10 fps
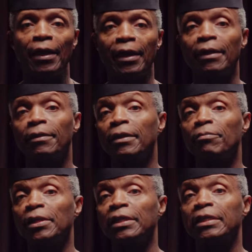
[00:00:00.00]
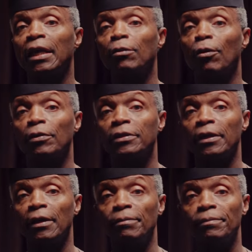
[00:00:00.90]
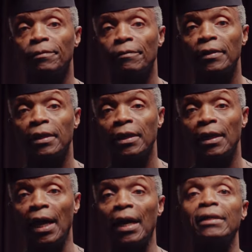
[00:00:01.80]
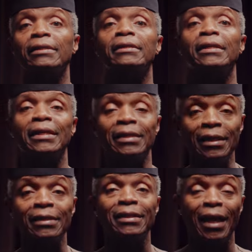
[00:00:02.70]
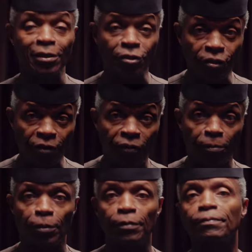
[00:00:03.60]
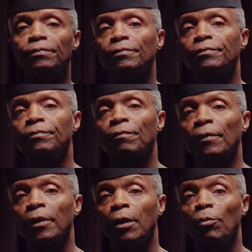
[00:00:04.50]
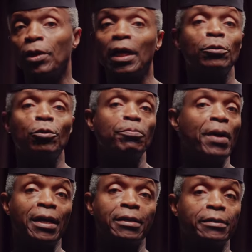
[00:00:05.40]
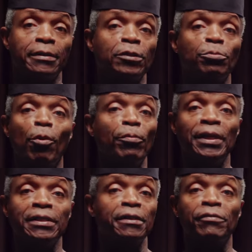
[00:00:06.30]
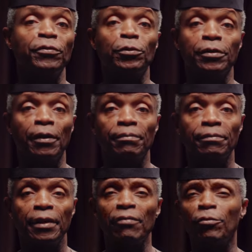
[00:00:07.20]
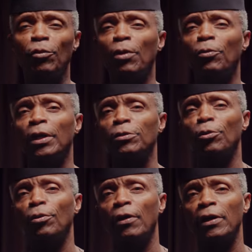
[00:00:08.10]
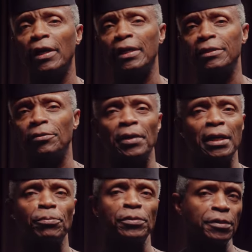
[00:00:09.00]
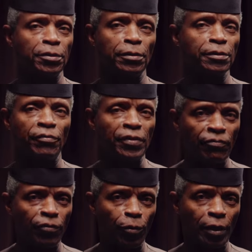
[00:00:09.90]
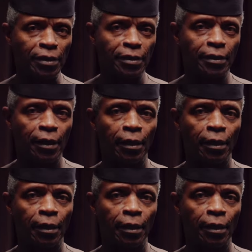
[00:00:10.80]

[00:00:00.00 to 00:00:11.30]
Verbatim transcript: in the immediate and long term, and it is achievable. We can look back to this moment in the future, even when we're no longer in direct positions of influence,